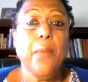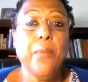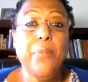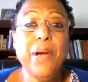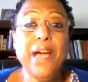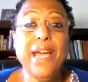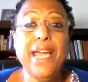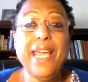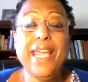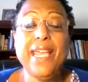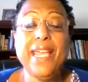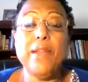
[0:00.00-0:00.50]

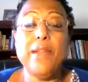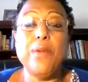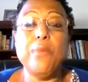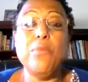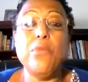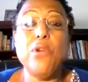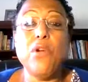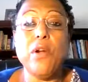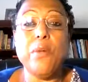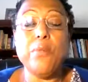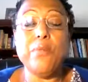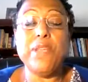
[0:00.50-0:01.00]
But in a
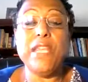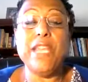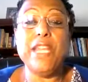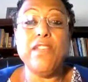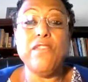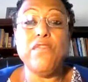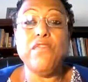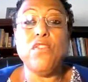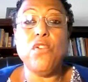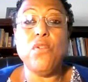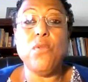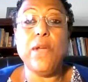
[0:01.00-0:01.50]
more
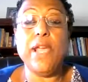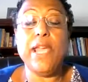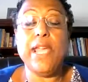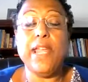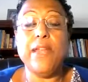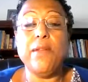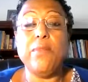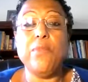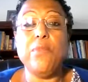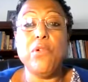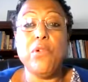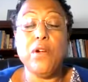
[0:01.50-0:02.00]
meaningful way,
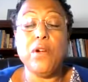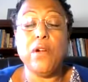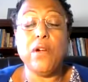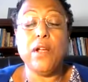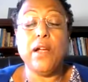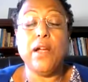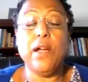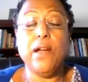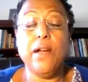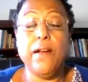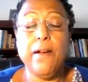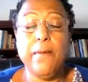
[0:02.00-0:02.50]
in a
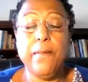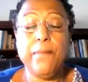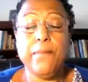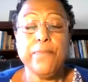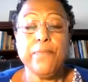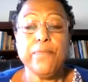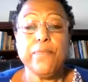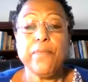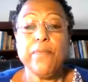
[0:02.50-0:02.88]
more what